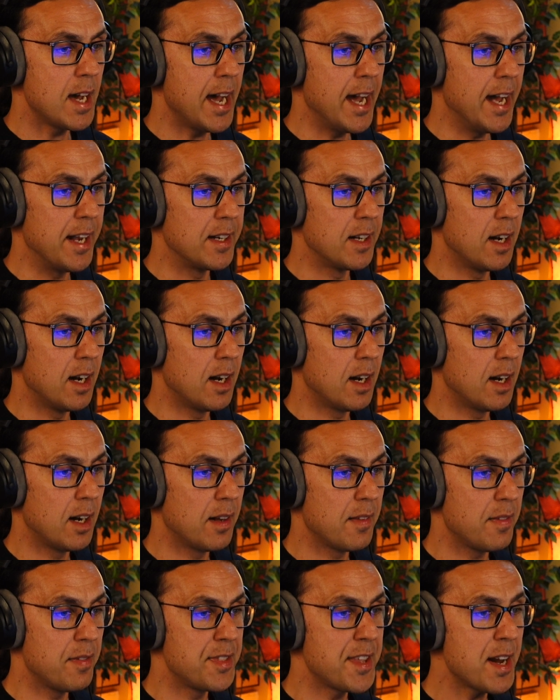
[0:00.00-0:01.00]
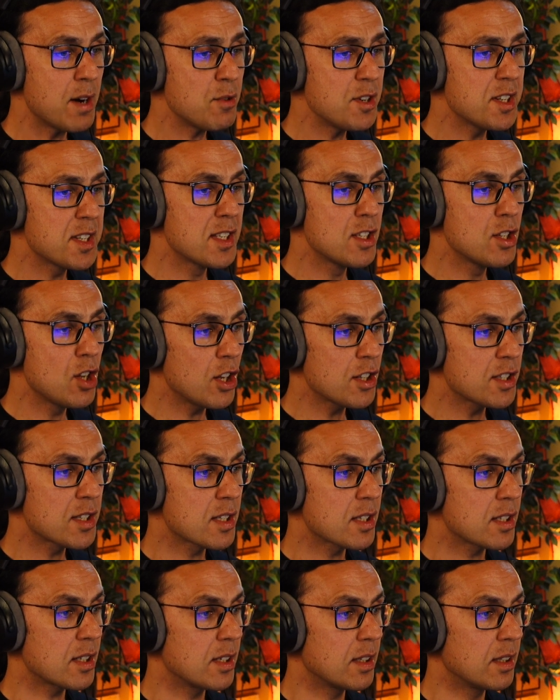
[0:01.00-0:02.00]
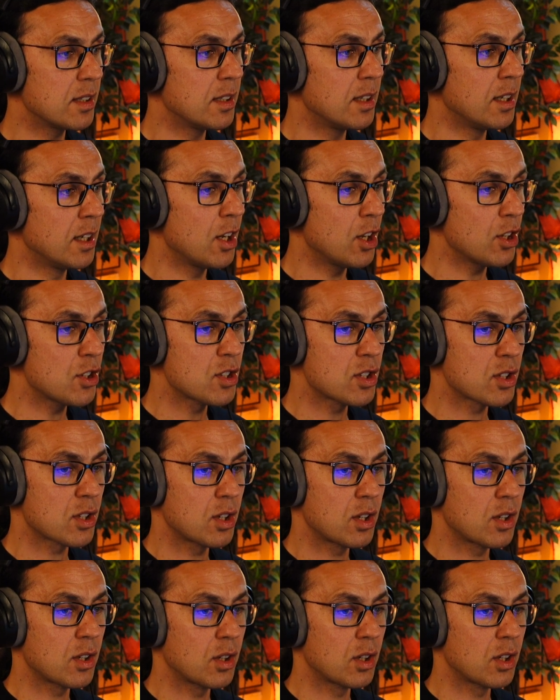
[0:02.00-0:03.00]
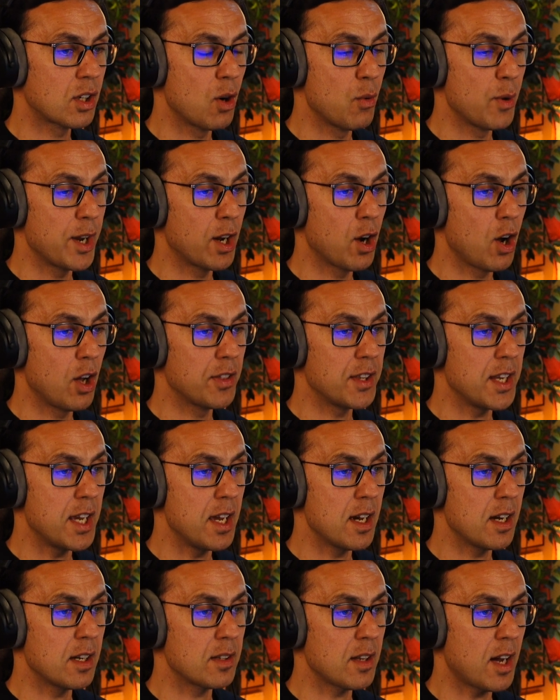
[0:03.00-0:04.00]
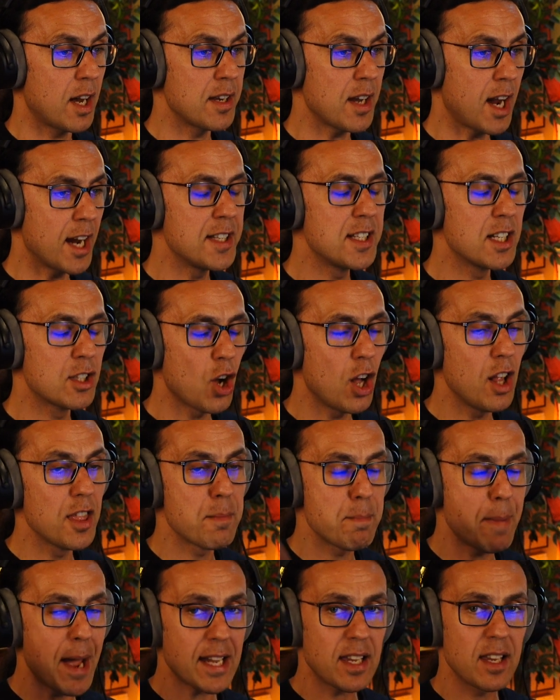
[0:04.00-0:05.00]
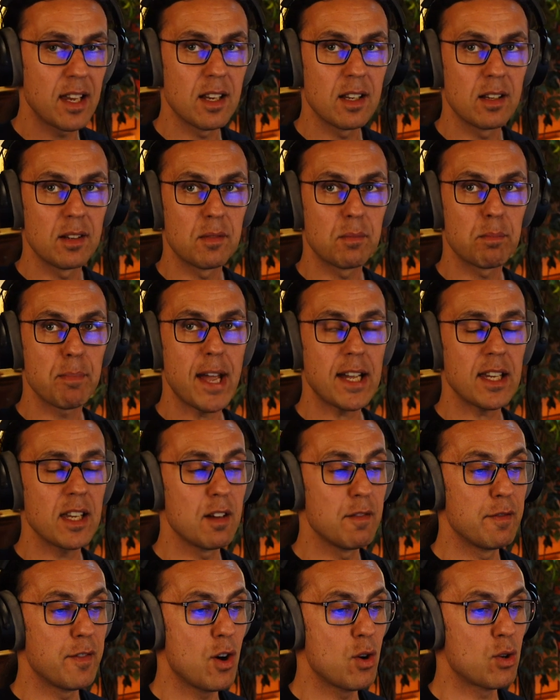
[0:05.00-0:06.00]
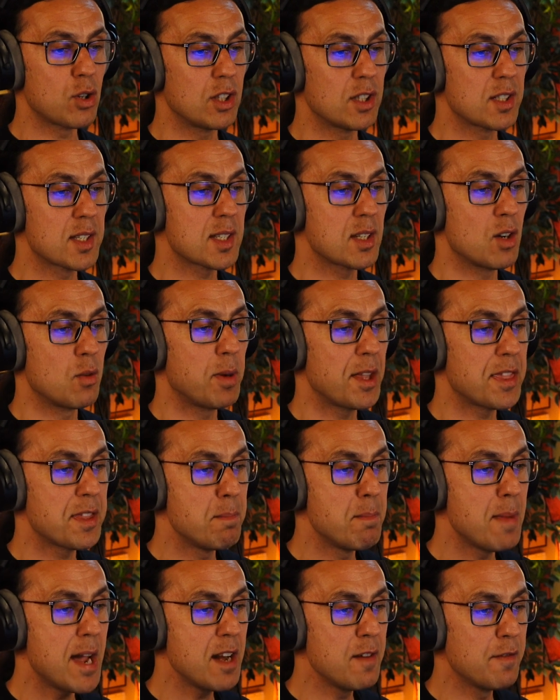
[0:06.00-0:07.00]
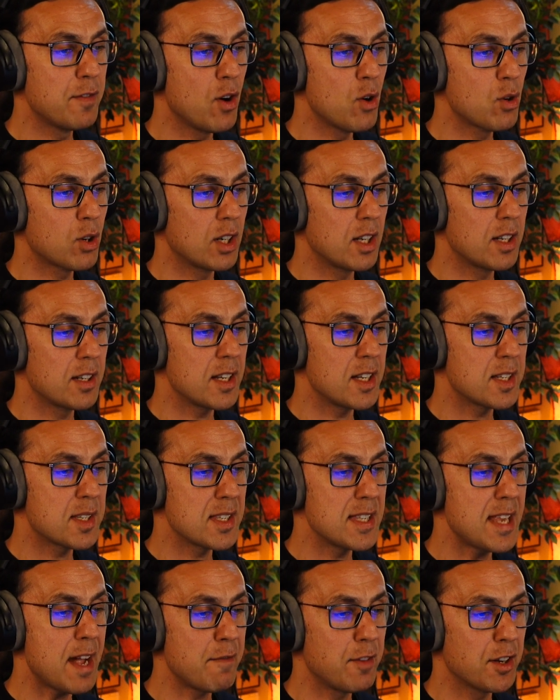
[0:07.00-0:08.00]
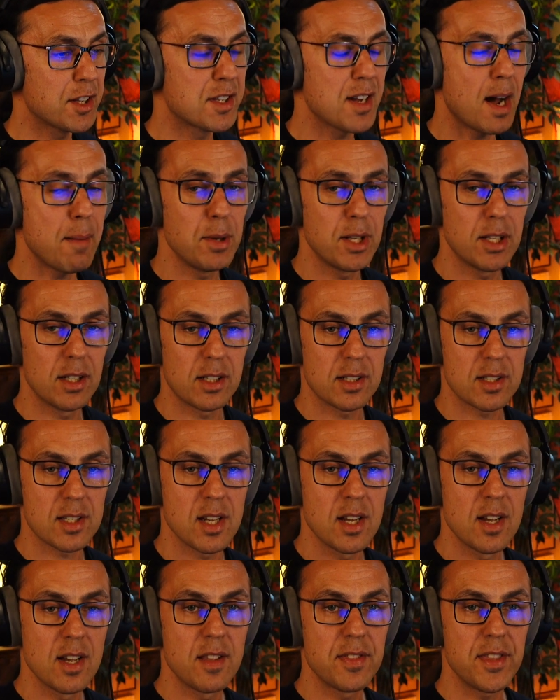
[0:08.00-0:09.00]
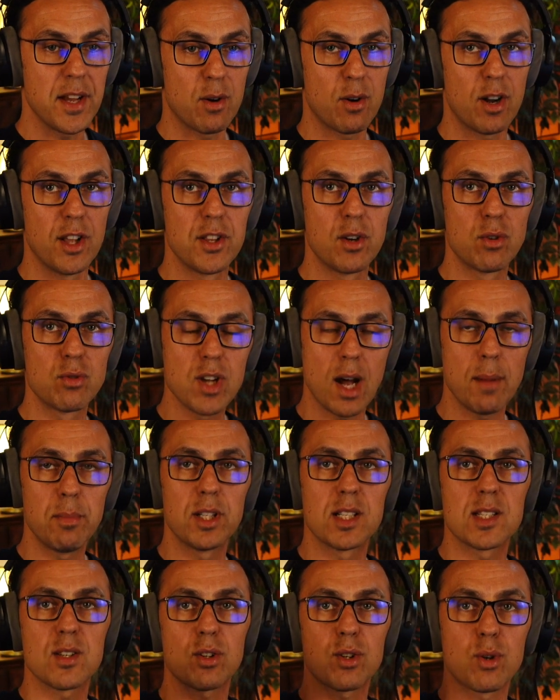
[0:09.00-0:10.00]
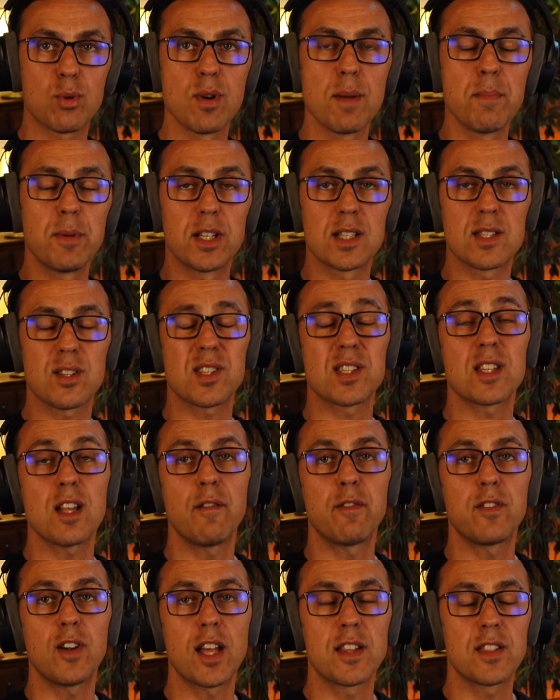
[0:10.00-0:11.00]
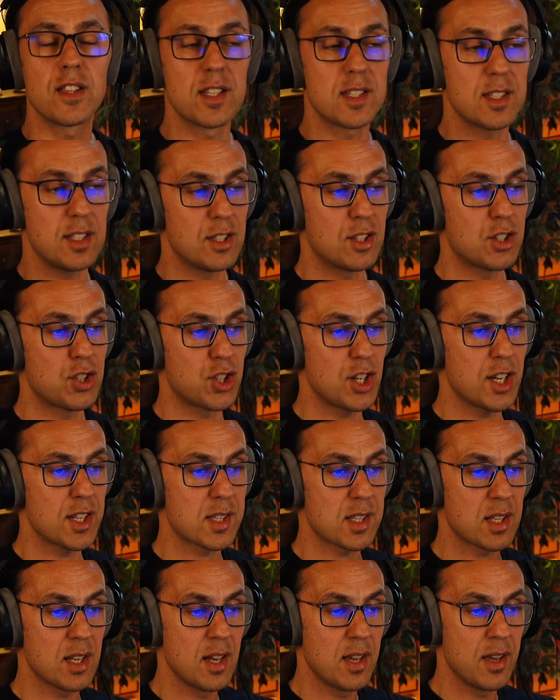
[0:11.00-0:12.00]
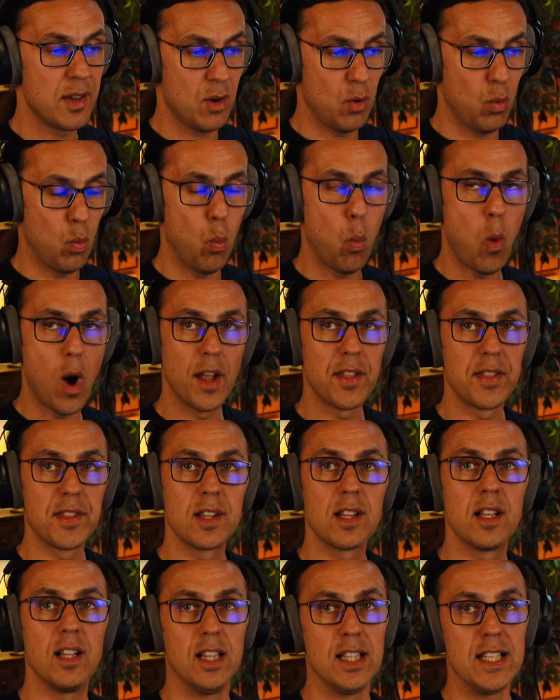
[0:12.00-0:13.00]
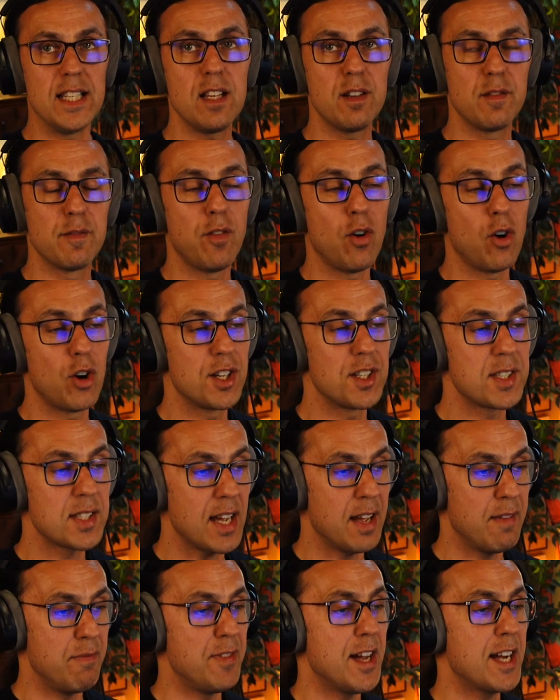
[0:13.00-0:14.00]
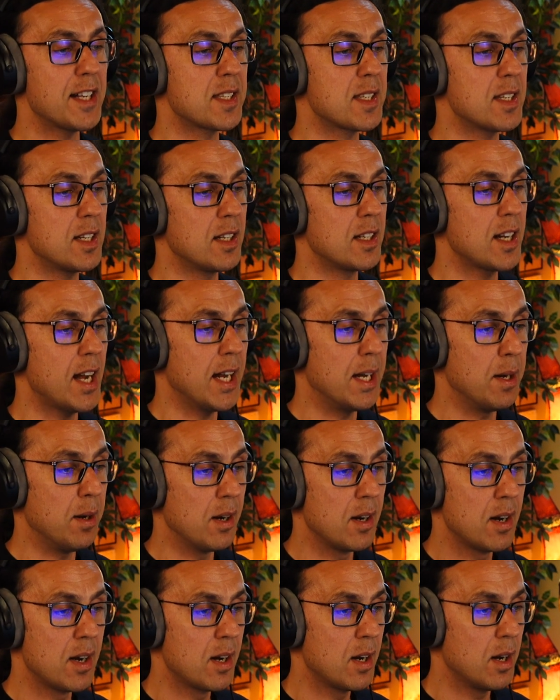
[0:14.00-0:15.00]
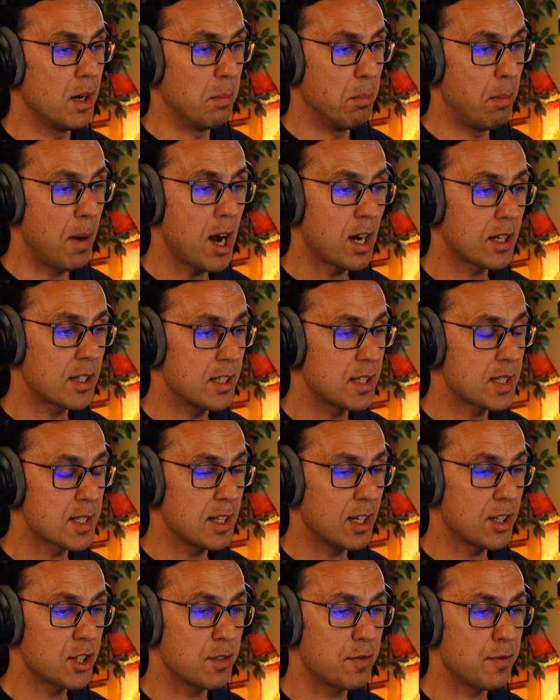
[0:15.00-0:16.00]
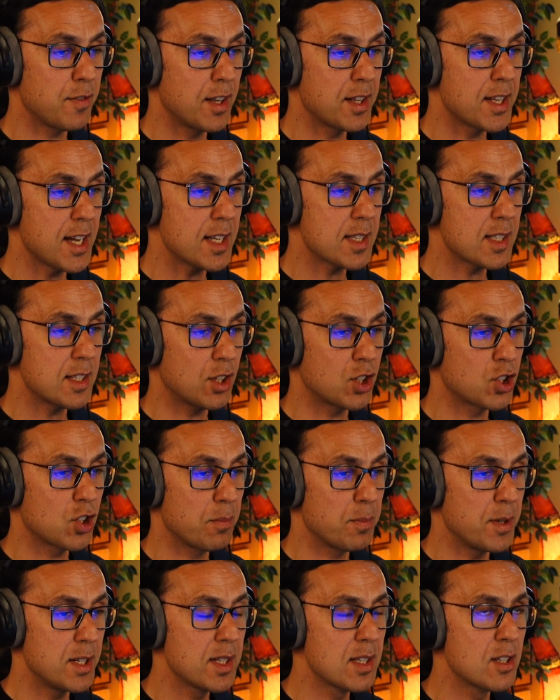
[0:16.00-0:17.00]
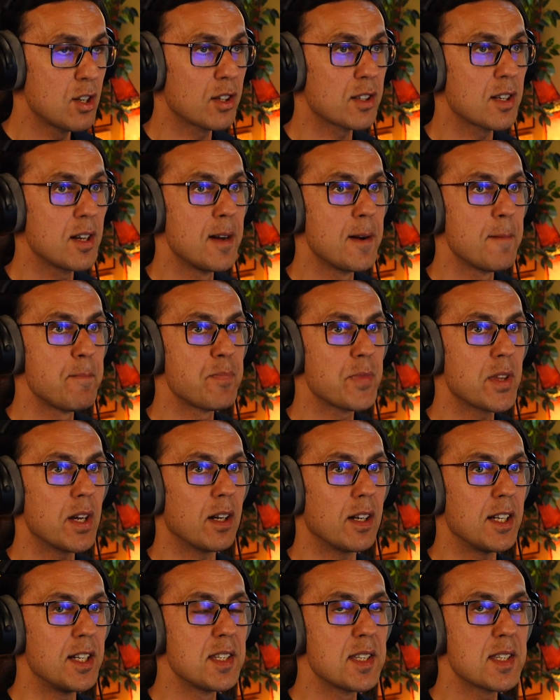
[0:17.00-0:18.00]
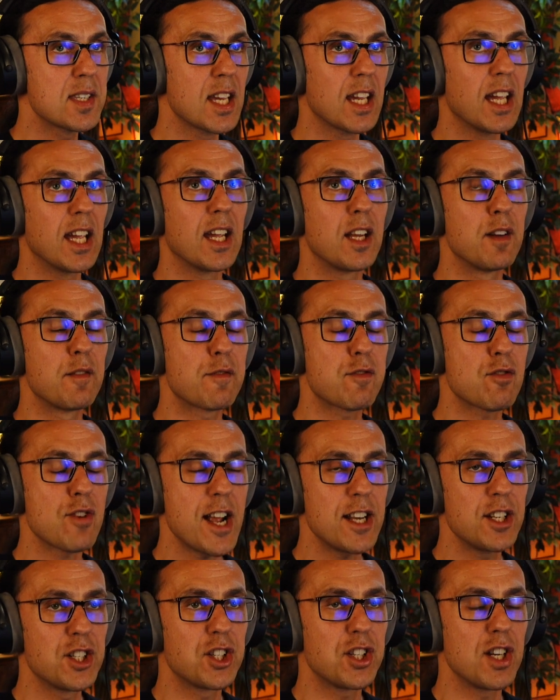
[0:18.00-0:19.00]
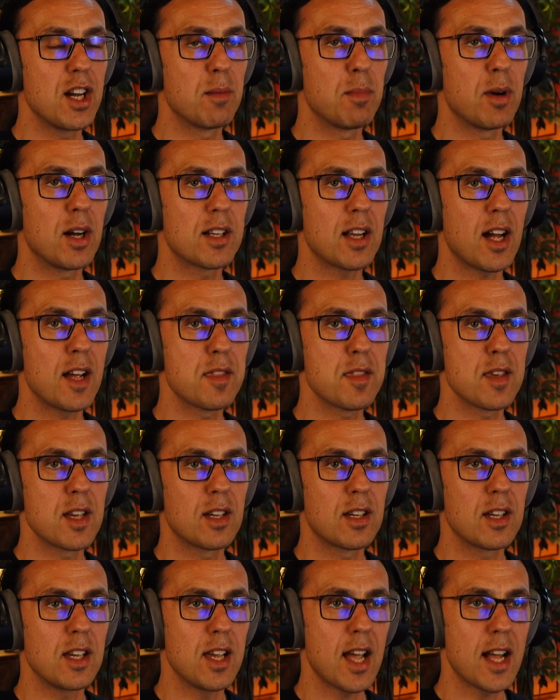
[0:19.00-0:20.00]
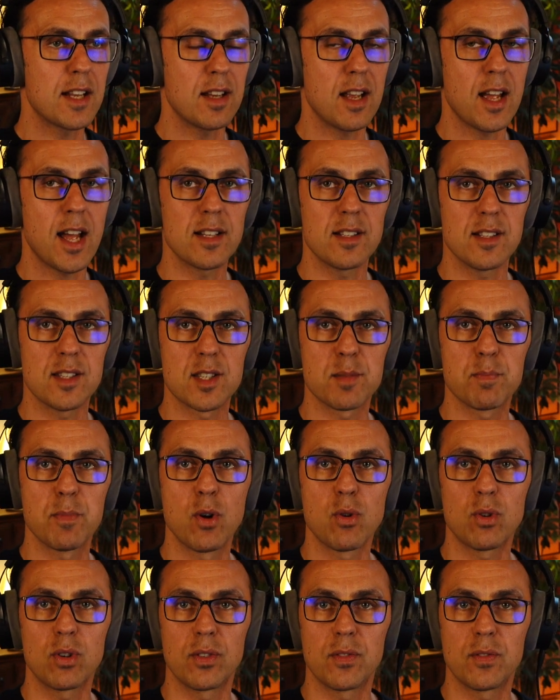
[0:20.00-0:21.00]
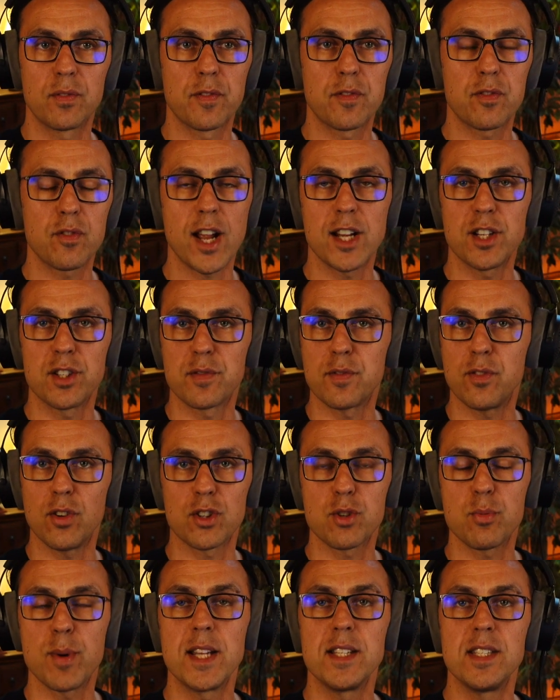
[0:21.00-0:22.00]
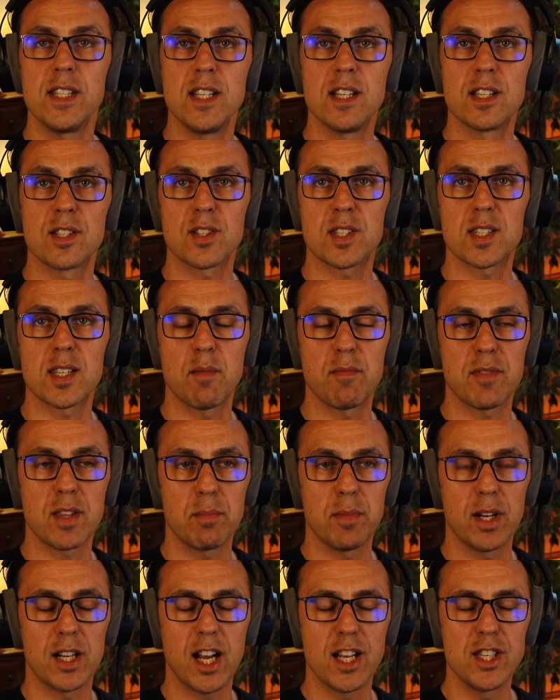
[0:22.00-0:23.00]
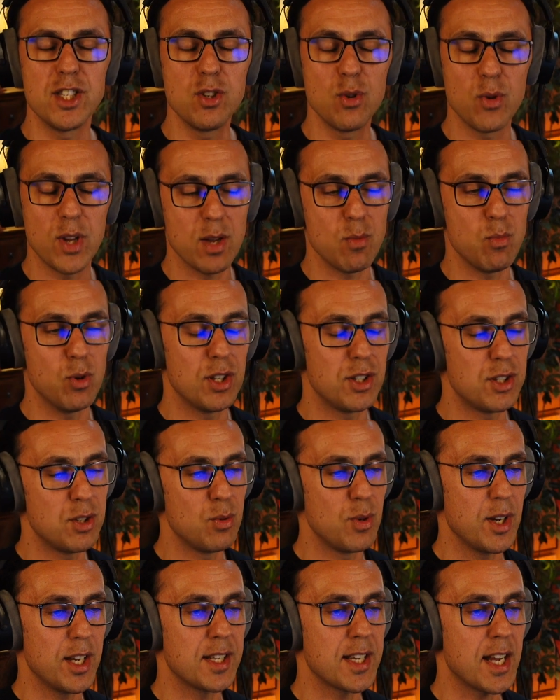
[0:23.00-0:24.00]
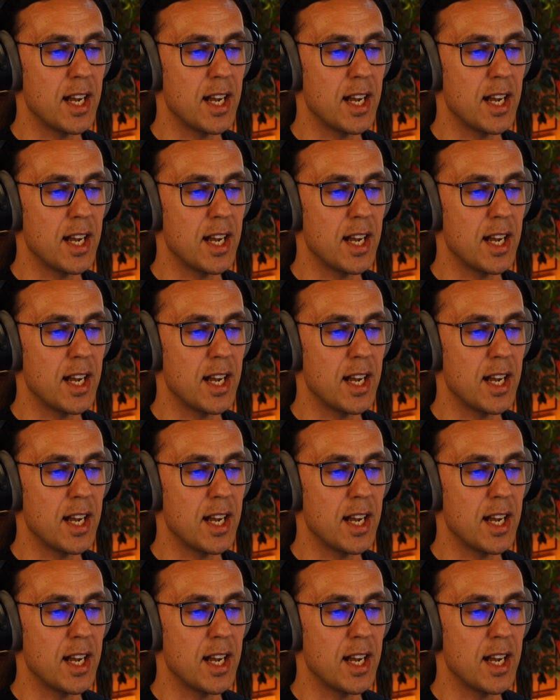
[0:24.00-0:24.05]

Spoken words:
There is not a lot going on here. I did all the backing vocals, but the main vocal, it's never doubled. There are no doubles or triples or stuff like this. It's just one lead voice and that's it. And Marc did such a fantastic job. He's singing in French here, but I think he hadn't spoken French for 20 years or something, but I knew he would do it.